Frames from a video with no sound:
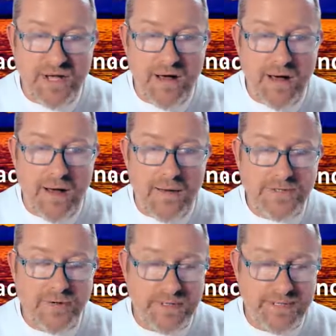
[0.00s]

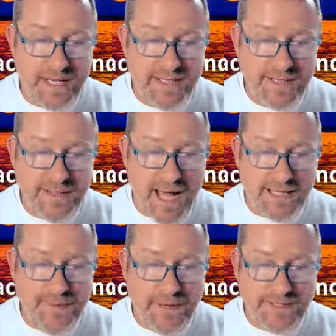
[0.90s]
to assess
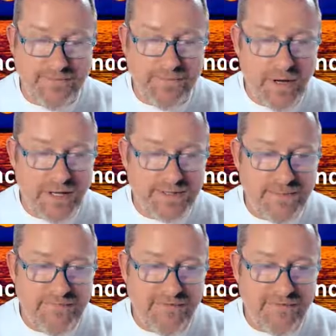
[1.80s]
aspects of Buddhism,